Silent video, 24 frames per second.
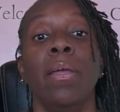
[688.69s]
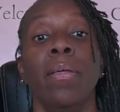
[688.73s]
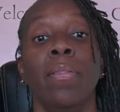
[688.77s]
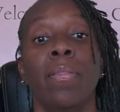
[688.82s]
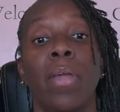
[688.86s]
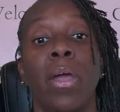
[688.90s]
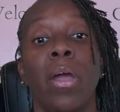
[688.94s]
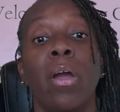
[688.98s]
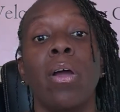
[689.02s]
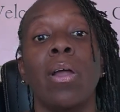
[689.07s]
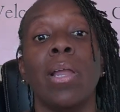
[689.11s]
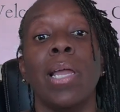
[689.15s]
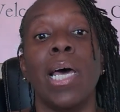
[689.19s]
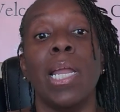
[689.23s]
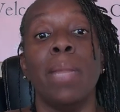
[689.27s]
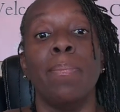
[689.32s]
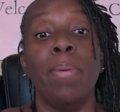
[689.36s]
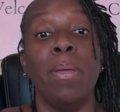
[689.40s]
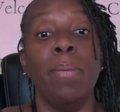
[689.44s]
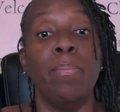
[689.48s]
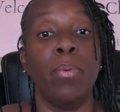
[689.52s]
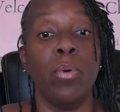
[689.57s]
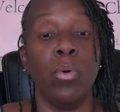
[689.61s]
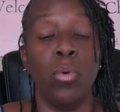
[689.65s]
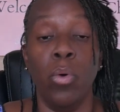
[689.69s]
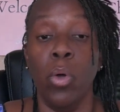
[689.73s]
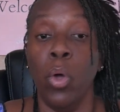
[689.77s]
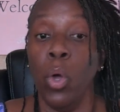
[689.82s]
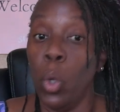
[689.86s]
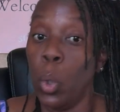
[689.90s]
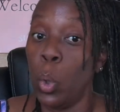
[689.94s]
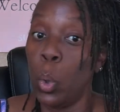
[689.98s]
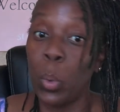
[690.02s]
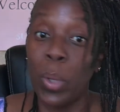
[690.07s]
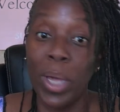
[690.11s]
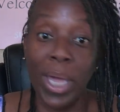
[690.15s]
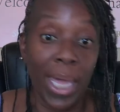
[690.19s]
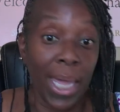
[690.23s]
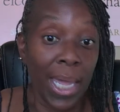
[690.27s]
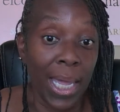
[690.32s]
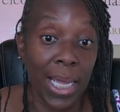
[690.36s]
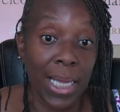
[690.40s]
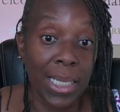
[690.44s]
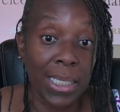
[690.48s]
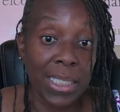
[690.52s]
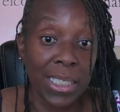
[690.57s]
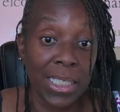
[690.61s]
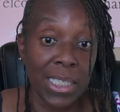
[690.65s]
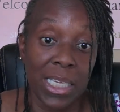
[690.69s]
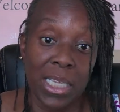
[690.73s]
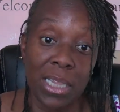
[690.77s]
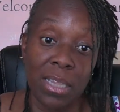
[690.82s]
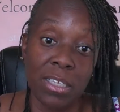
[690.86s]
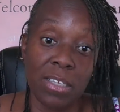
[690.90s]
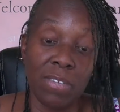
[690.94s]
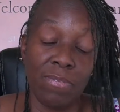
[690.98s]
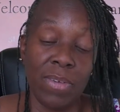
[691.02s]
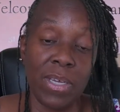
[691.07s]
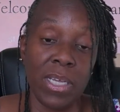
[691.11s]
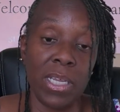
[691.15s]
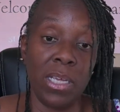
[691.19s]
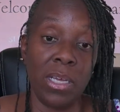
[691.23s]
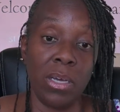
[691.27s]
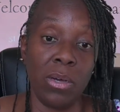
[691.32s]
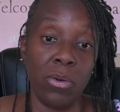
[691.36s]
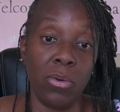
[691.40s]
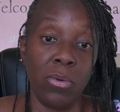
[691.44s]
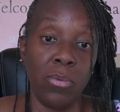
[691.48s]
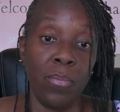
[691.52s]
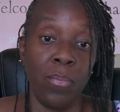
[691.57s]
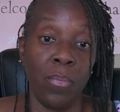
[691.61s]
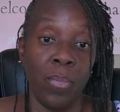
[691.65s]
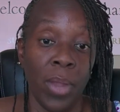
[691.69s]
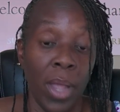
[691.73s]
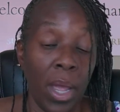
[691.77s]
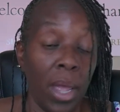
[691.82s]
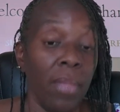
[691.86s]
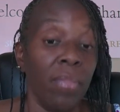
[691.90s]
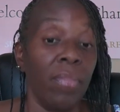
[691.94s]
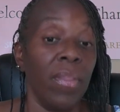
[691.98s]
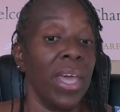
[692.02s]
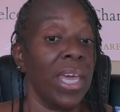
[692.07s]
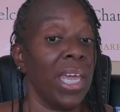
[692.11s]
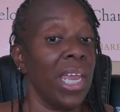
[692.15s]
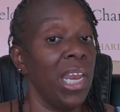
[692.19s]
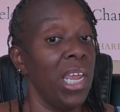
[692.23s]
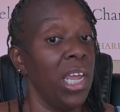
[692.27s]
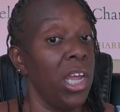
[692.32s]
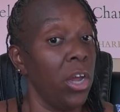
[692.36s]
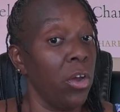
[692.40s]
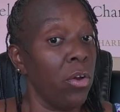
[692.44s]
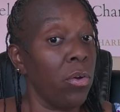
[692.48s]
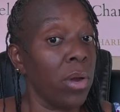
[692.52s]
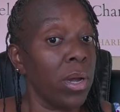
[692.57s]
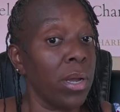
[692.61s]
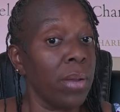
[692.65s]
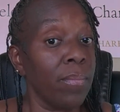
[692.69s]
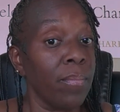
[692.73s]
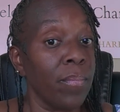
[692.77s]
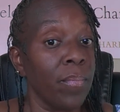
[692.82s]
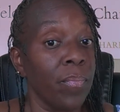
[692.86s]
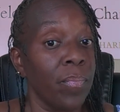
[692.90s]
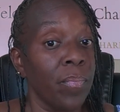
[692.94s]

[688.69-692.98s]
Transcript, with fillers: there are a lot of people who can't see this video. They can hear it.